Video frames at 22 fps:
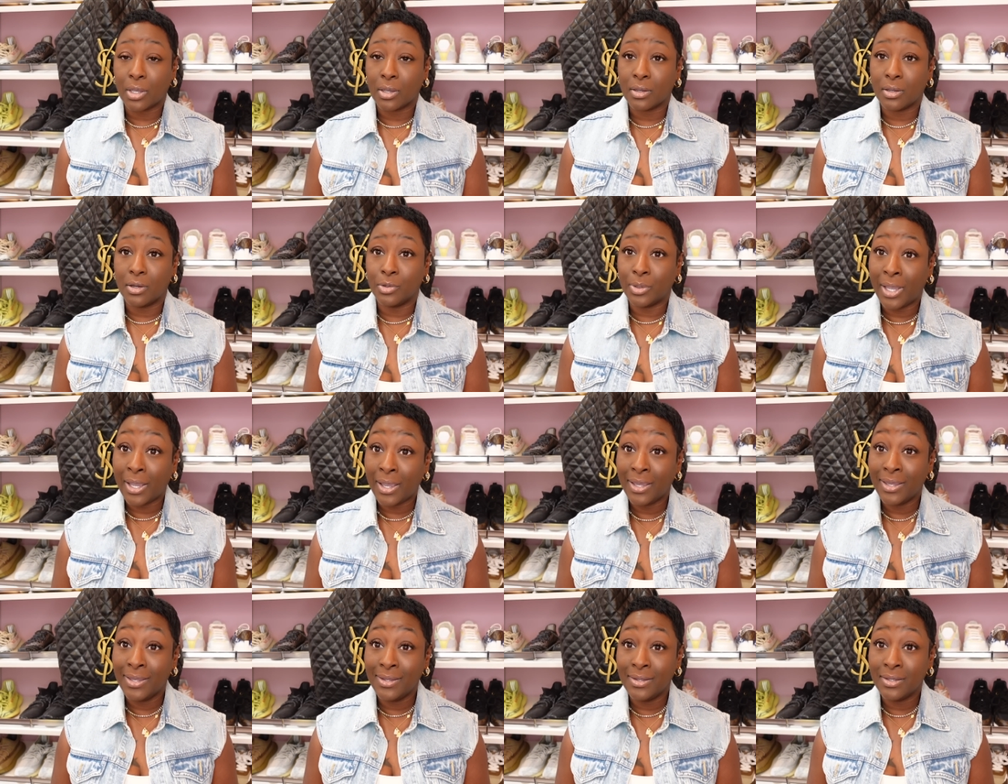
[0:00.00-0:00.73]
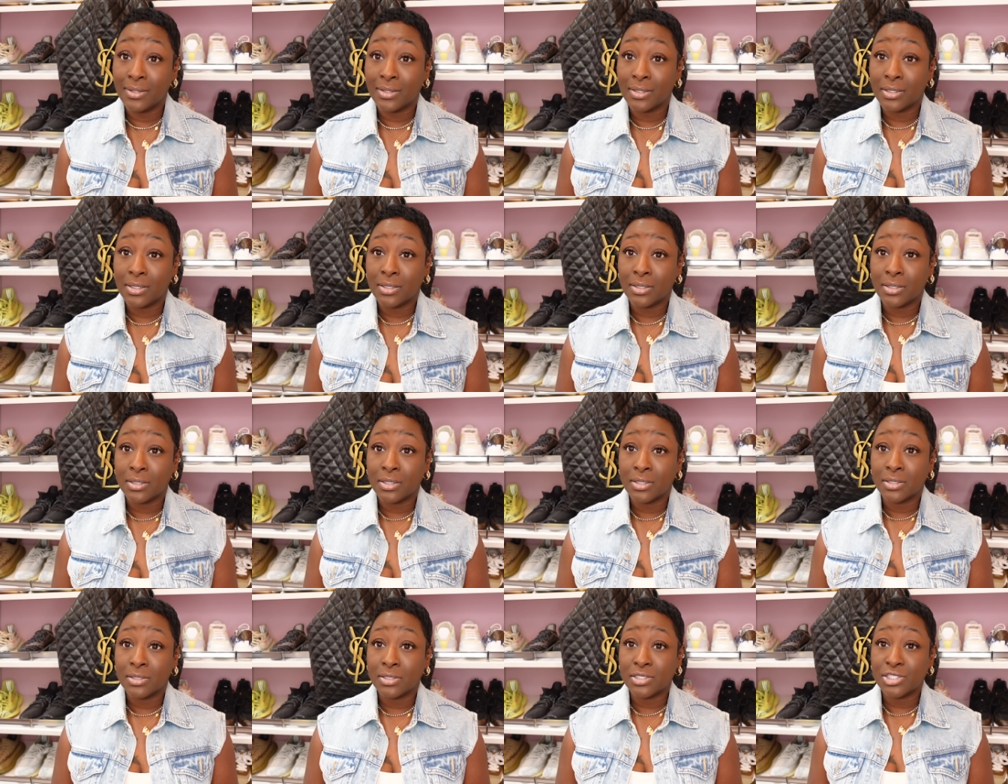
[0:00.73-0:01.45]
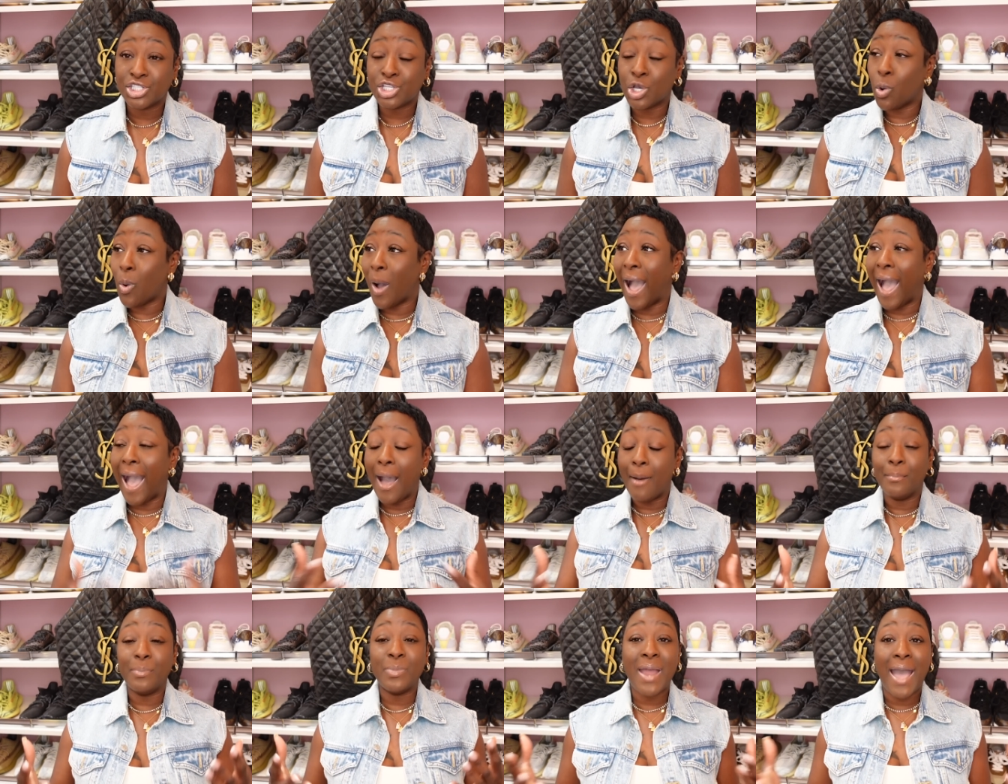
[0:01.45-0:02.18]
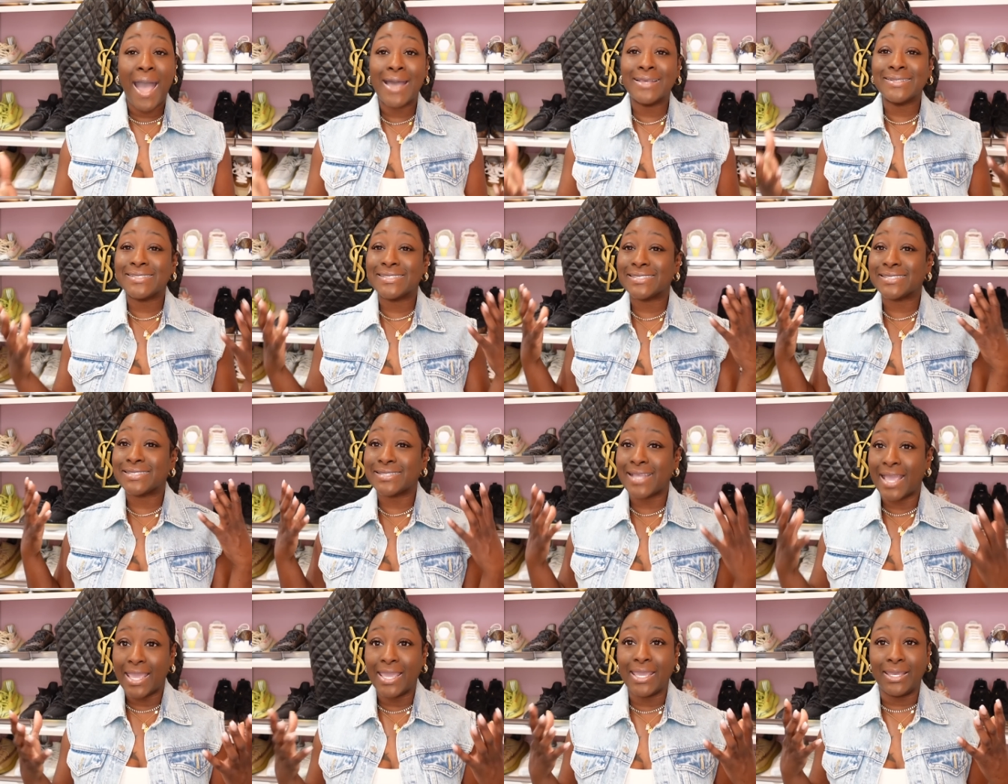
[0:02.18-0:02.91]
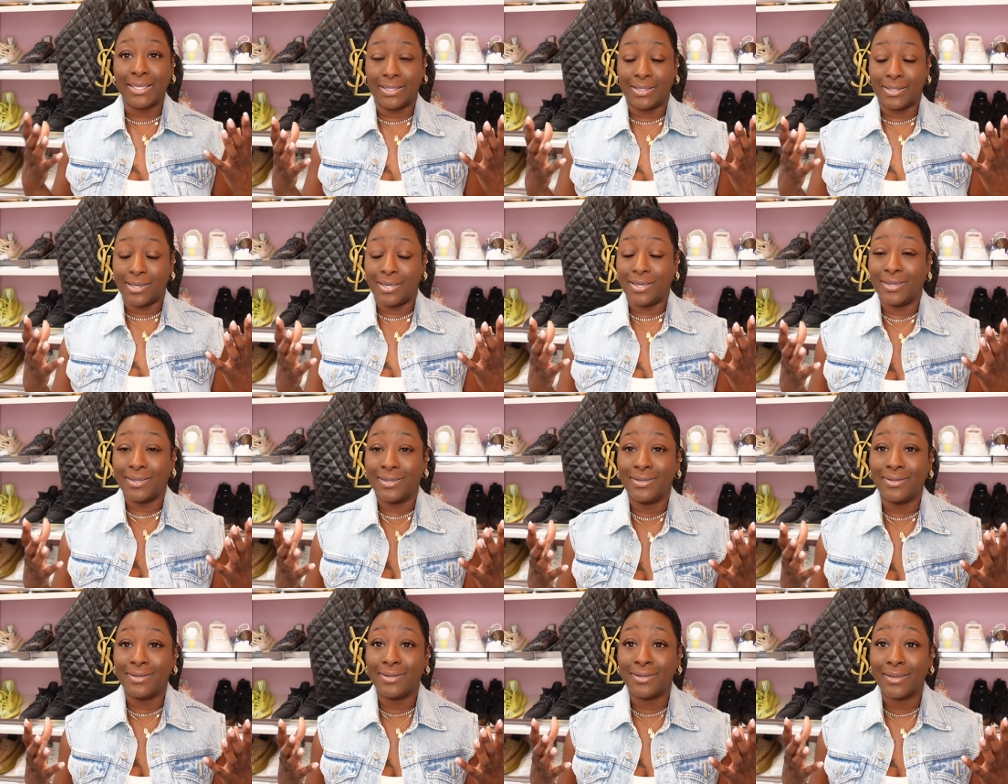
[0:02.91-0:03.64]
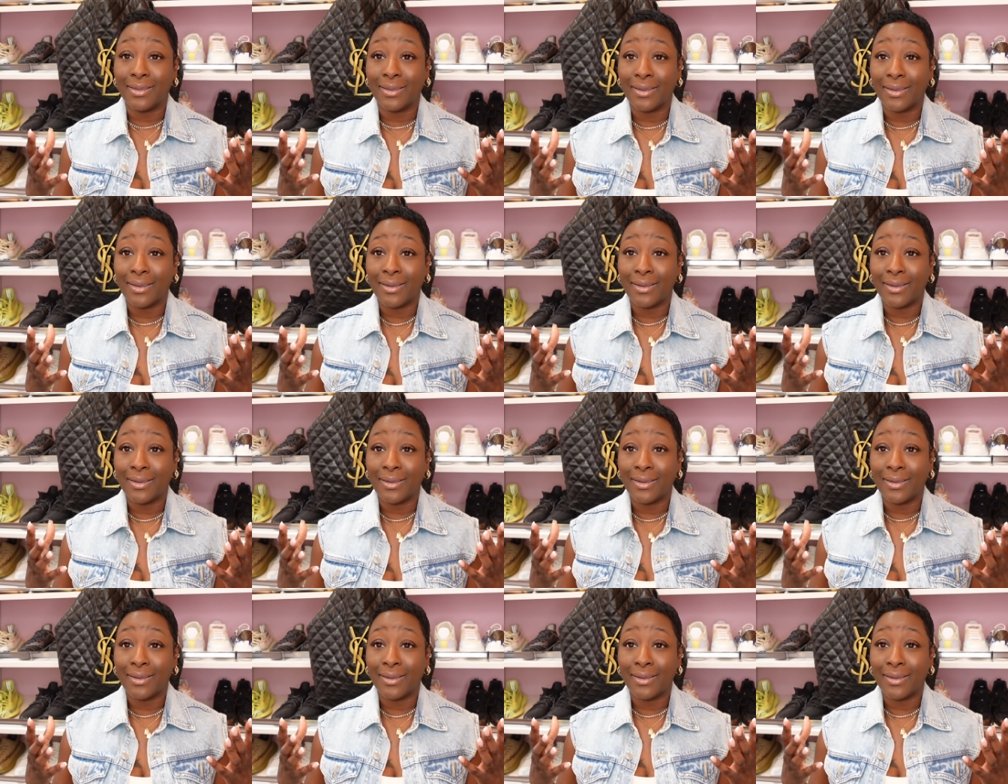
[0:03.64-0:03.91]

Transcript: Okay? So I'm not saying,